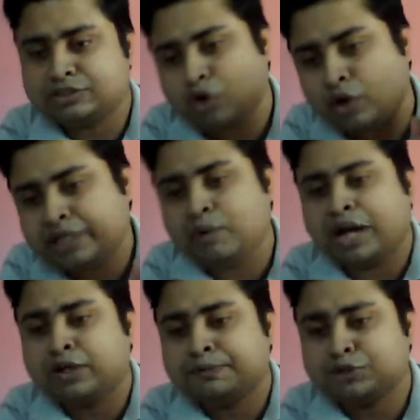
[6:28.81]
So only
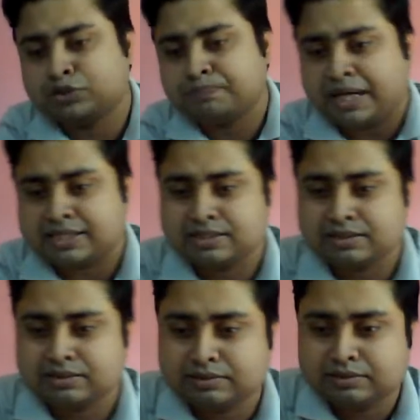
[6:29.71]
one wave should pass.
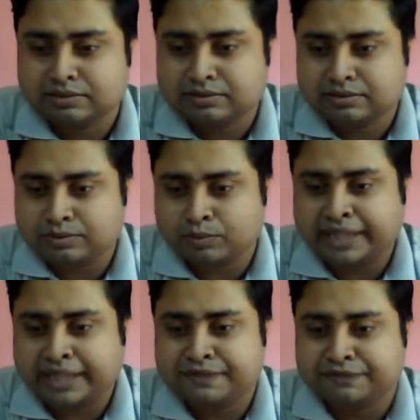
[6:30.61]
Why
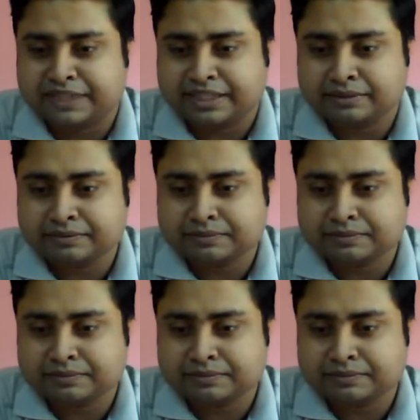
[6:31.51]
it is 50?